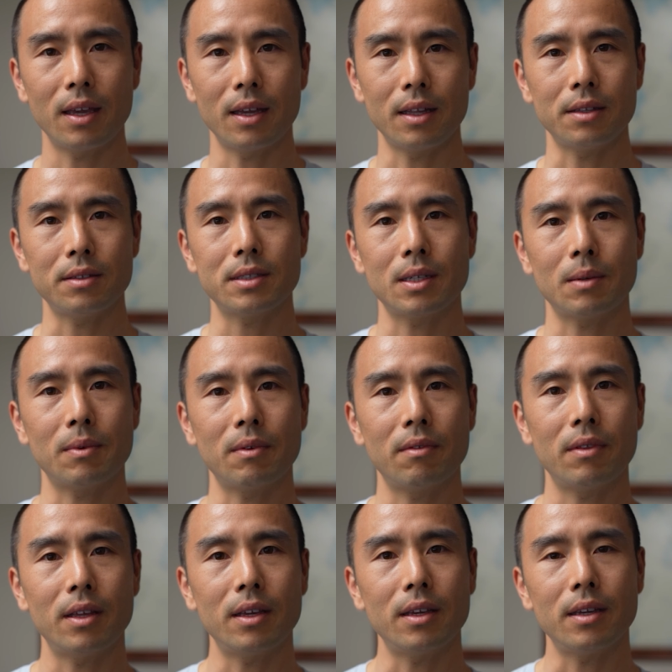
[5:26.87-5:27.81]
And some
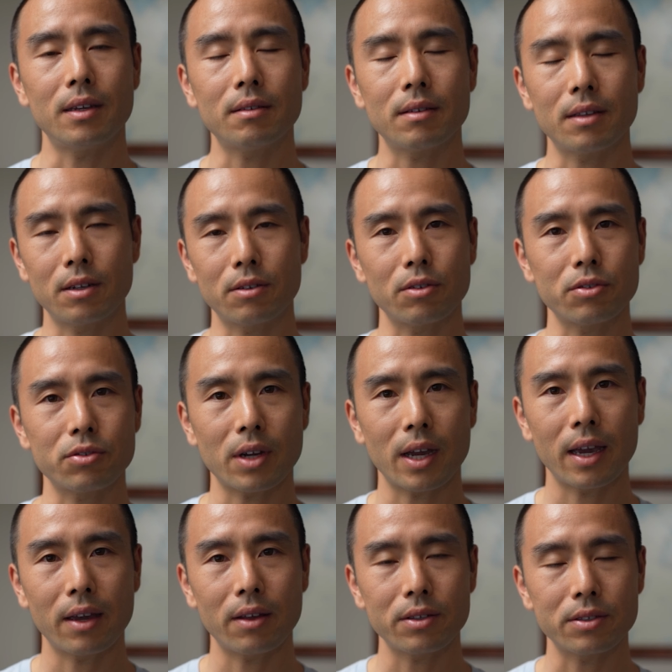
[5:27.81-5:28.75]
of the clinical
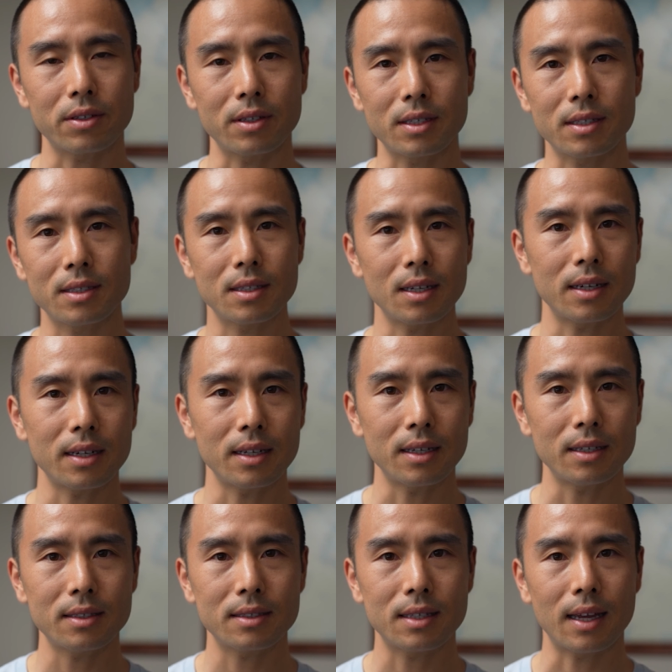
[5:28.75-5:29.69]
trials or the
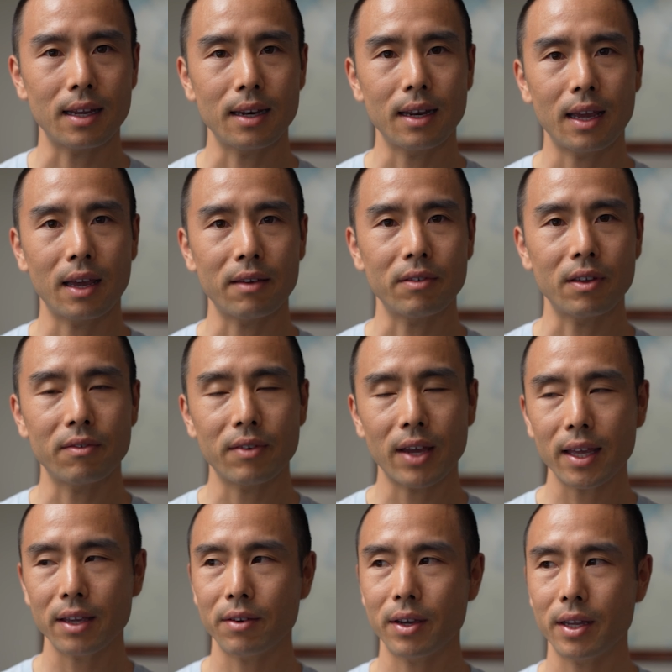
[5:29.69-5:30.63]
studies that have
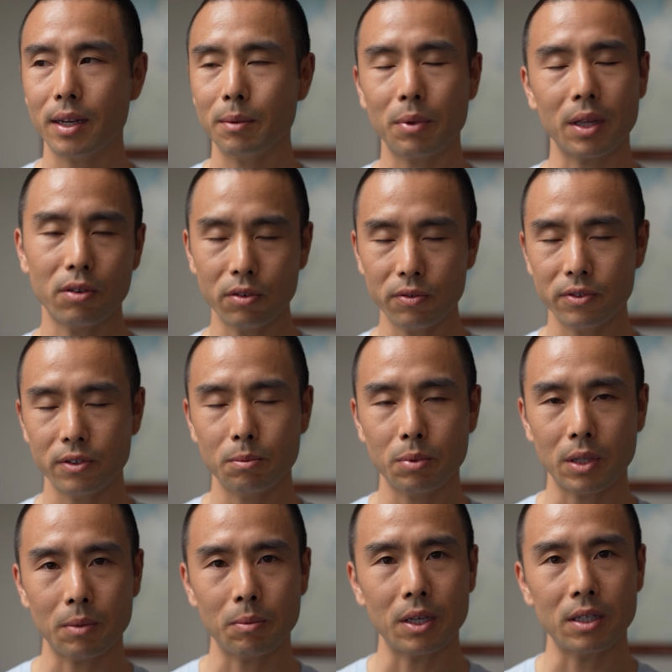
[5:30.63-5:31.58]
evaluated whole
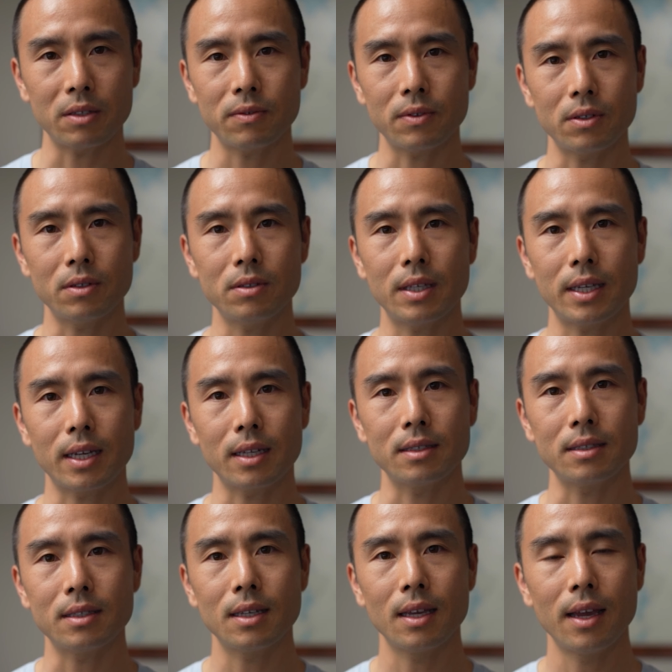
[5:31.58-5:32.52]
food plant based foods
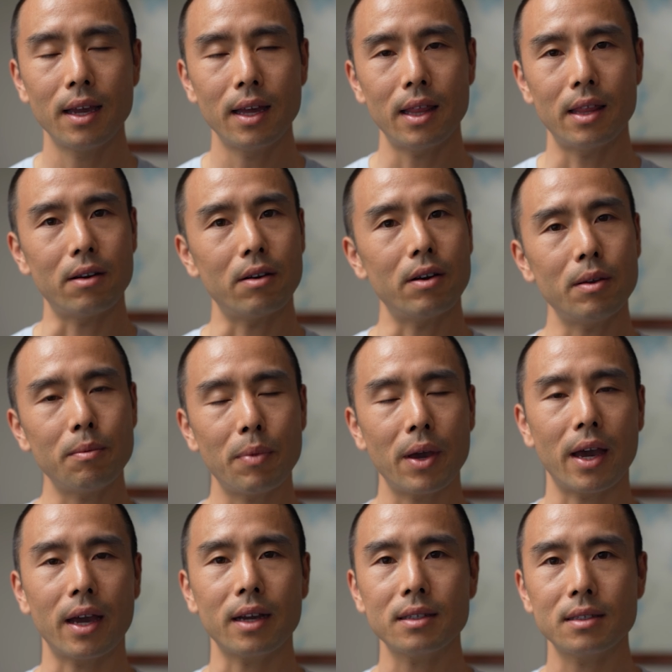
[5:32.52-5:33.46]
and their
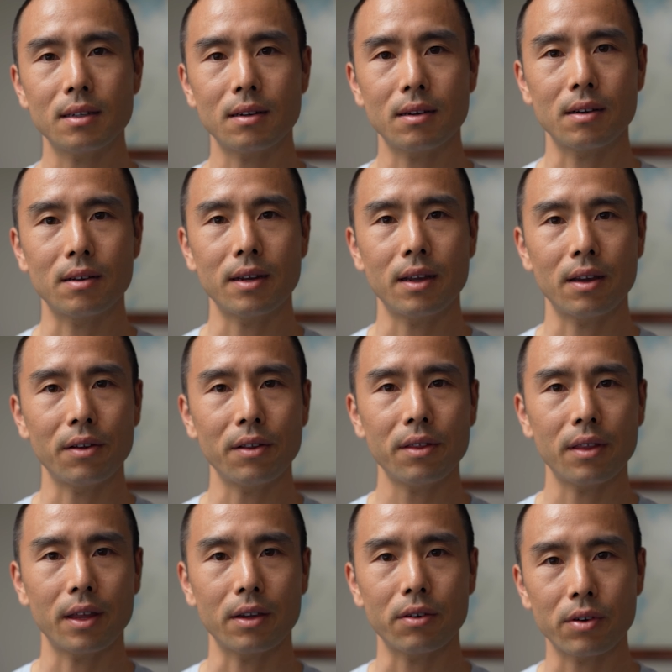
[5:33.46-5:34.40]
impact on
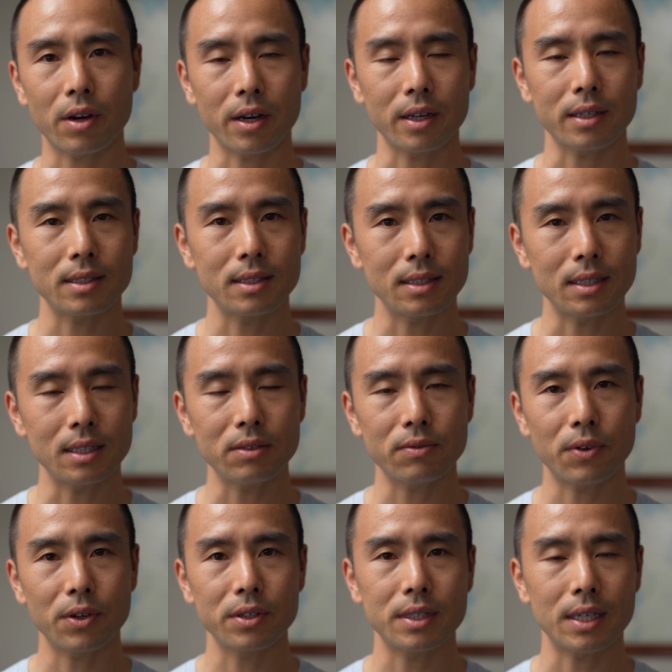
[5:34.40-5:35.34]
health, like chronic
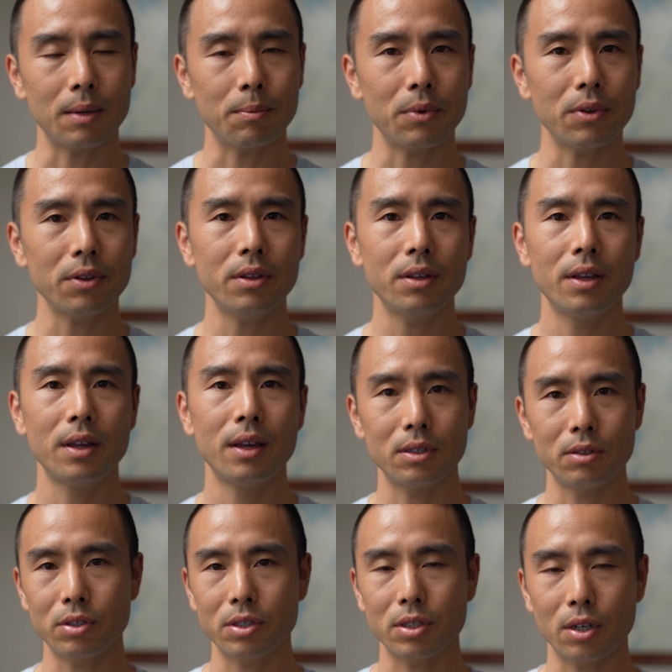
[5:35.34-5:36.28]
disease, for example,
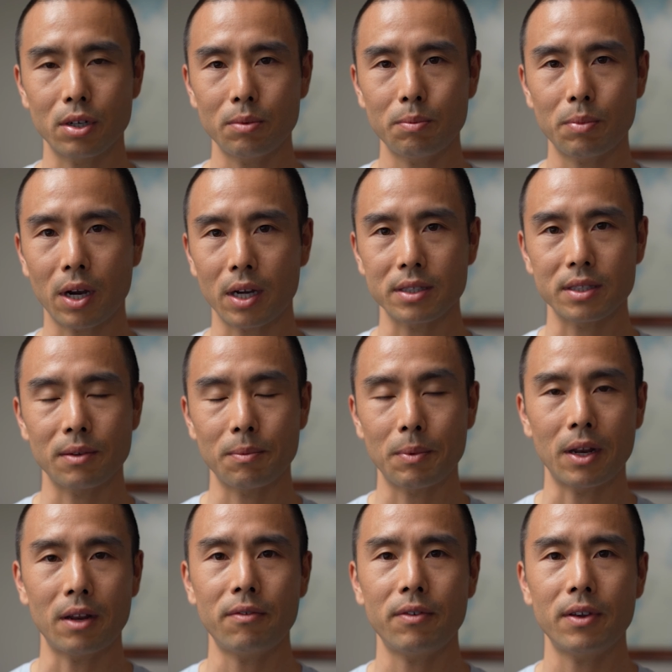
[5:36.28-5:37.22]
do show
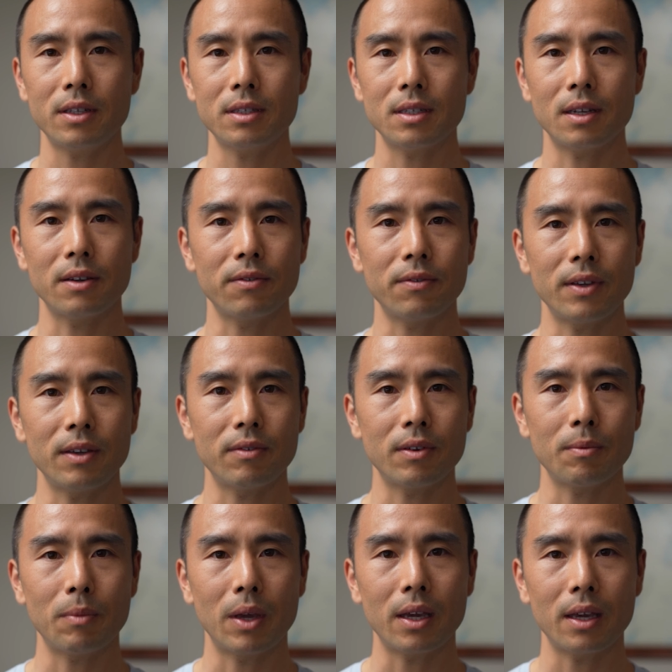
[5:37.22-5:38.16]
positive benefits of
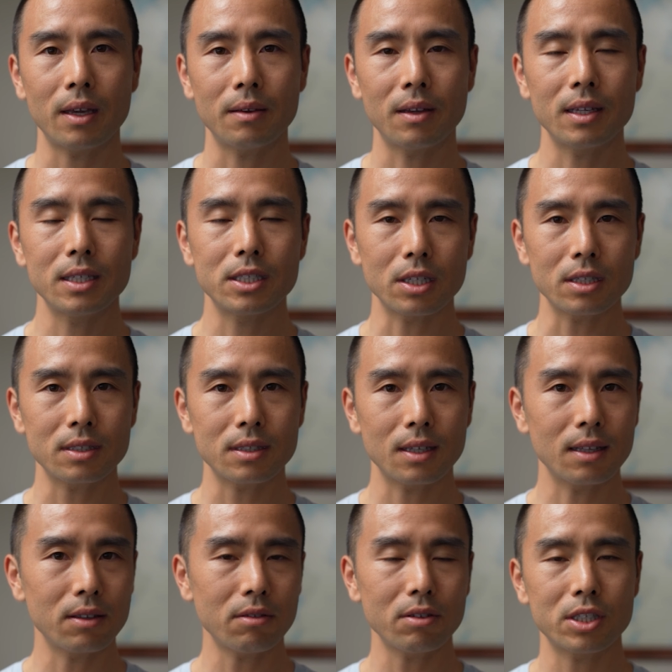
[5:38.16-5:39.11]
even making
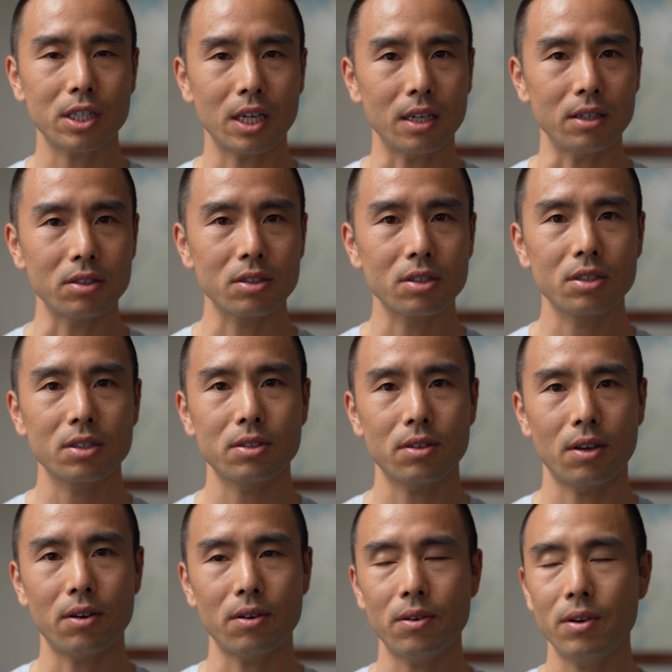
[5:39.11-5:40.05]
just a little change.
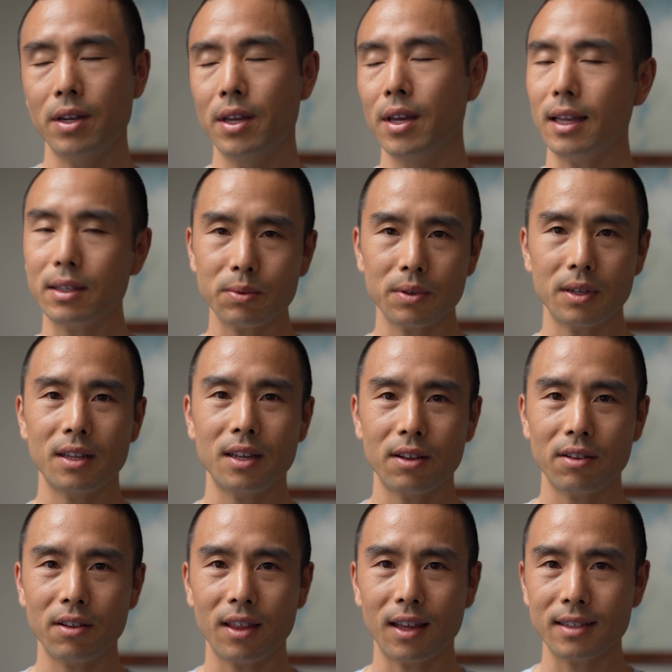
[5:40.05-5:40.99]
So that's one of
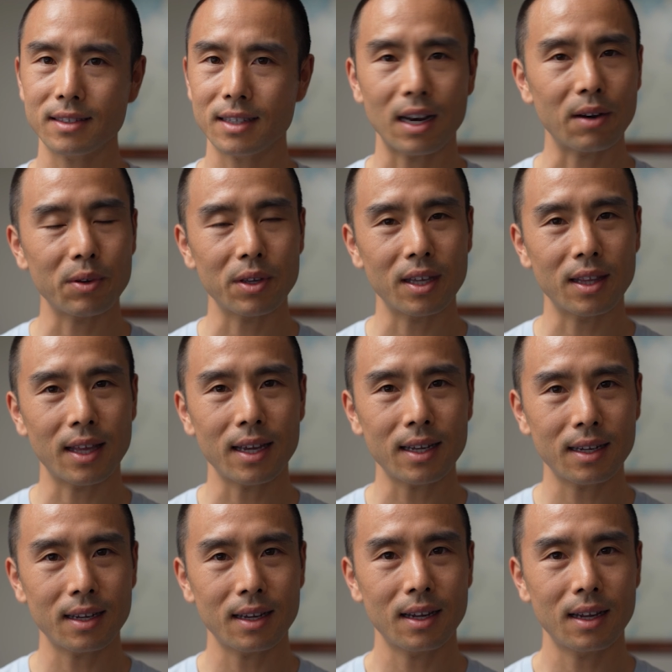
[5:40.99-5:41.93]
the other things that I really
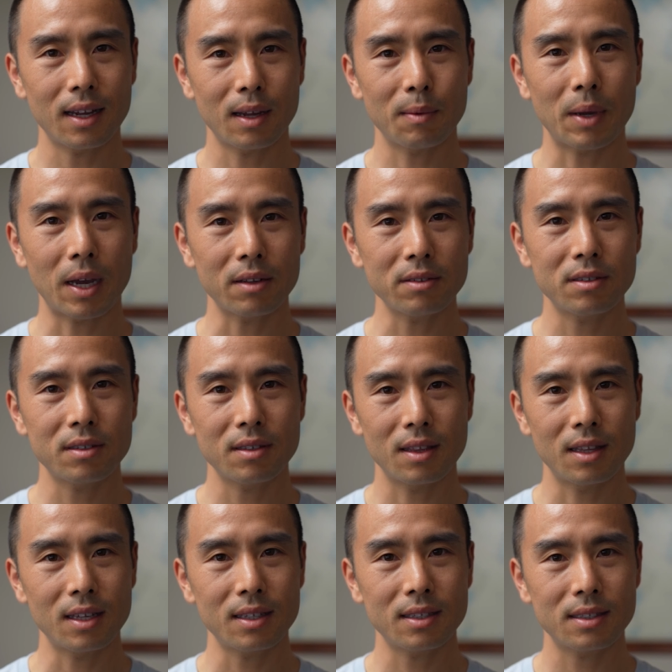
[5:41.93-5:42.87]
like about
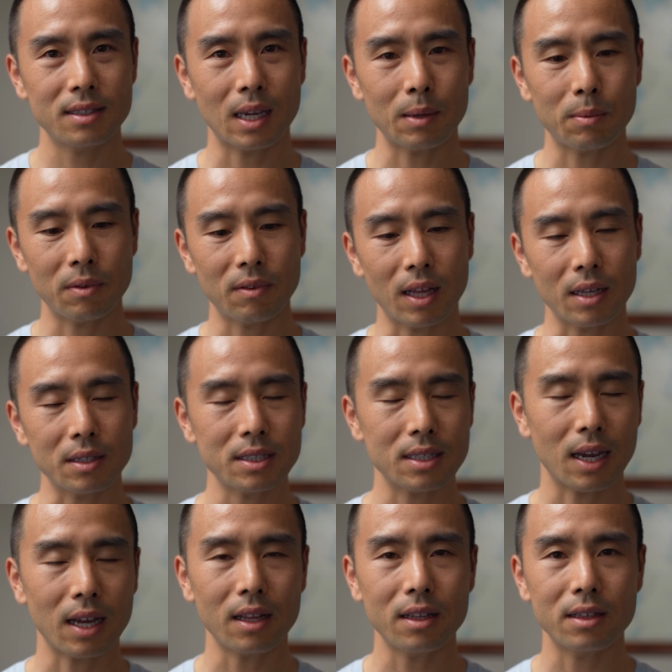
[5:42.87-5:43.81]
this type of
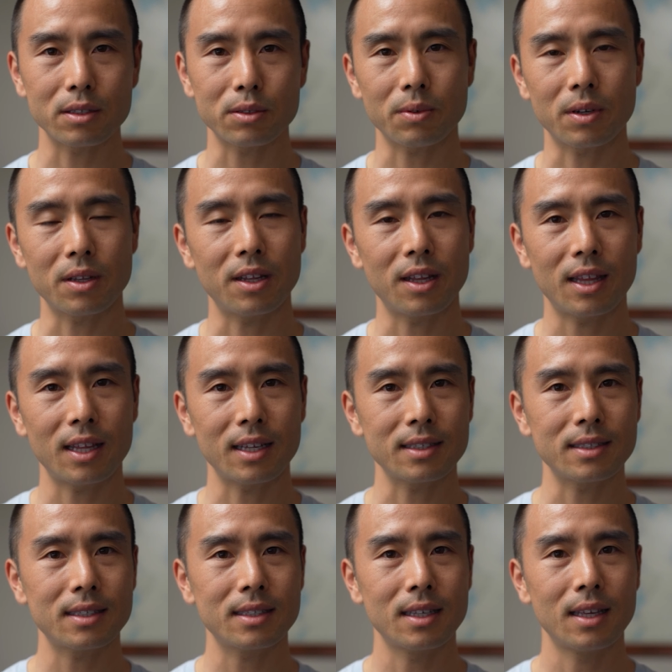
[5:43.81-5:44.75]
lifestyle. And it's one of the
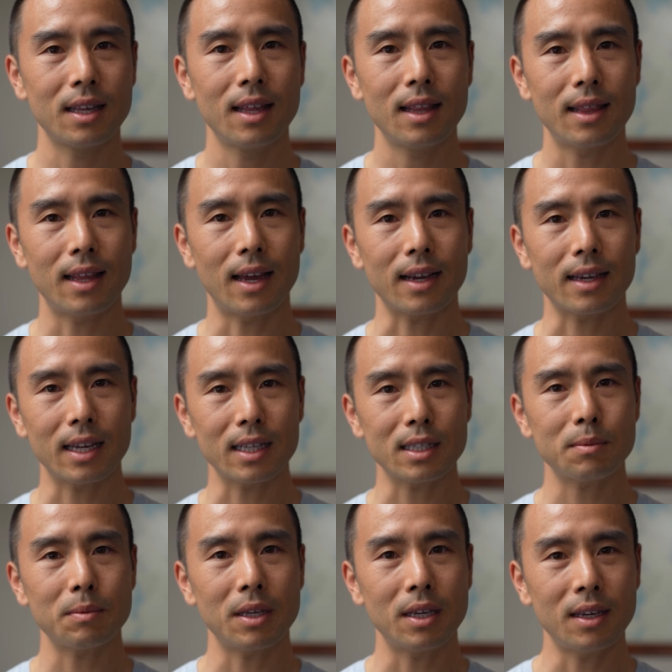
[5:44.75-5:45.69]
things that
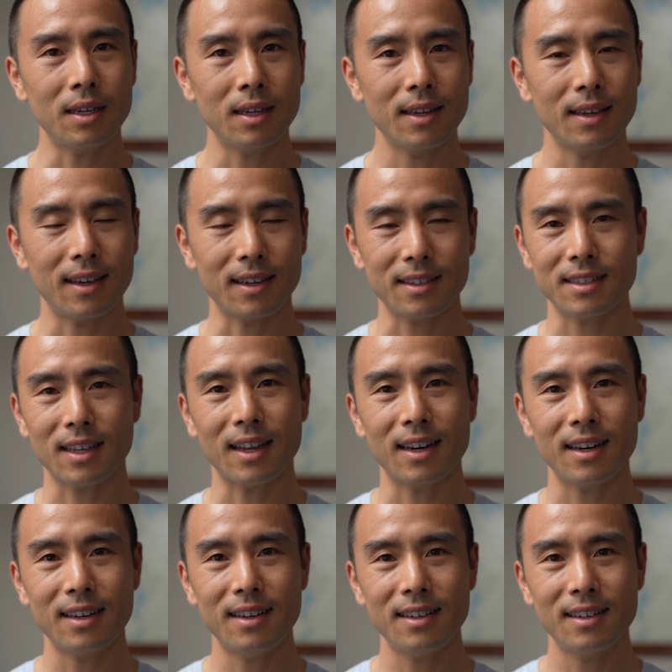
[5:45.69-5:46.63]
gets me
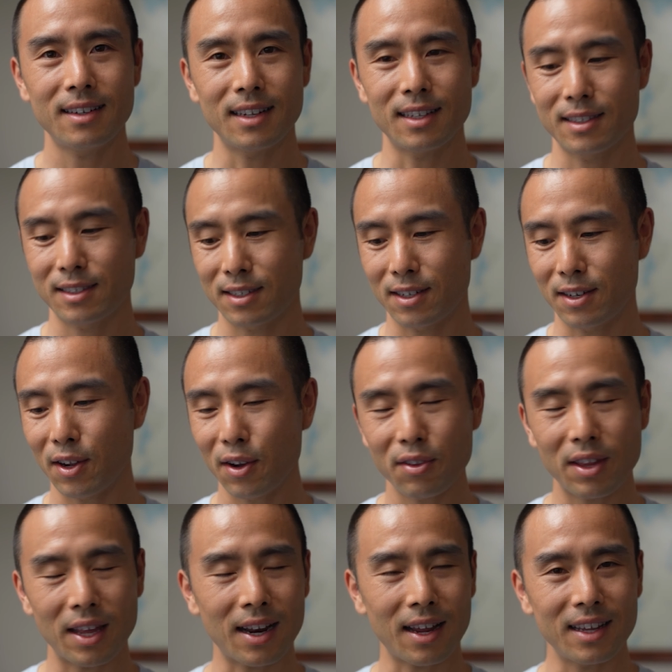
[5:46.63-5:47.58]
excited is to
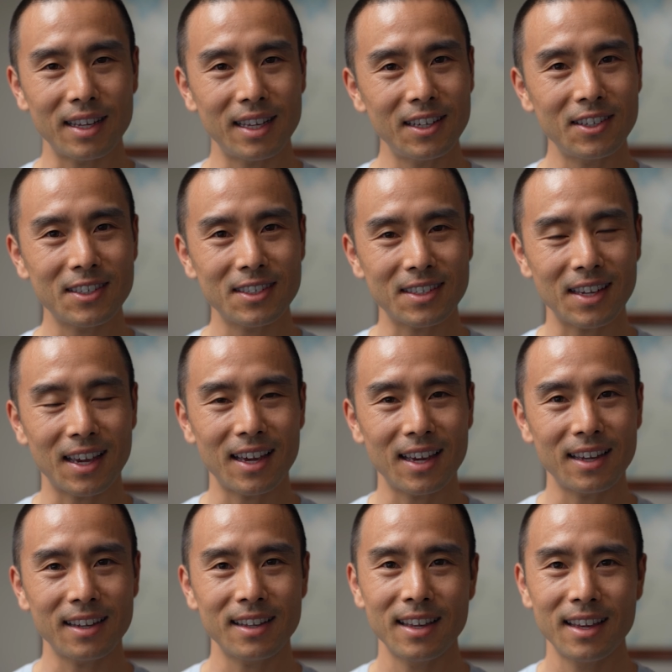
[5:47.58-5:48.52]
know that uh, each
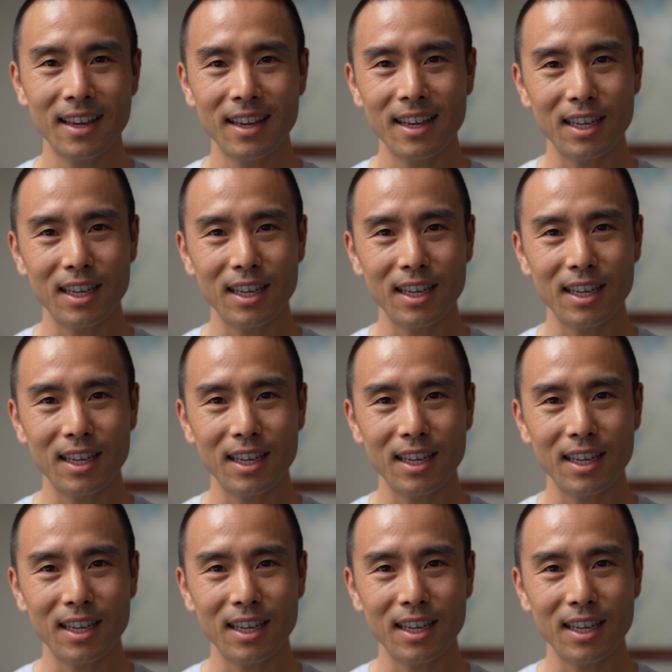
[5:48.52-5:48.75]
day,